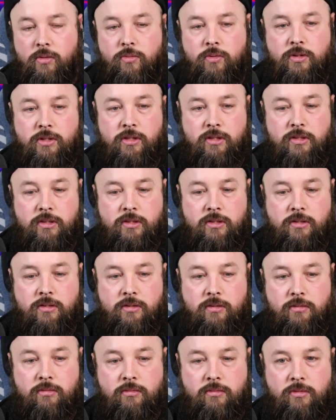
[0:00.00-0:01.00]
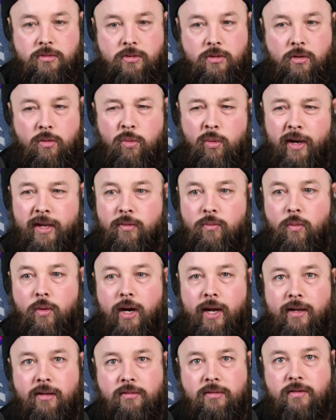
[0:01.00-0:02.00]
which is quite
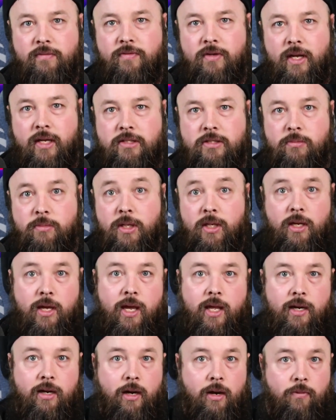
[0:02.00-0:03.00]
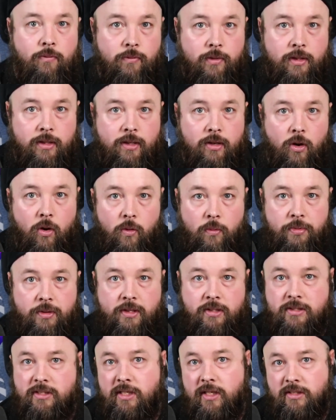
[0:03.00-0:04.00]
wild if you ask me, and I really hope
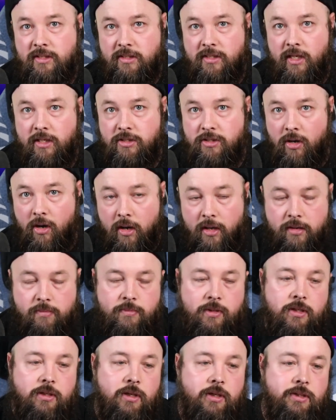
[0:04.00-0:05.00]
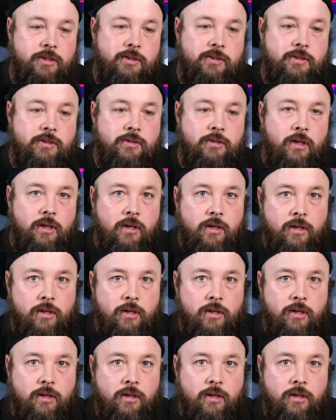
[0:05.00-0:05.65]
this doesn't catch on, because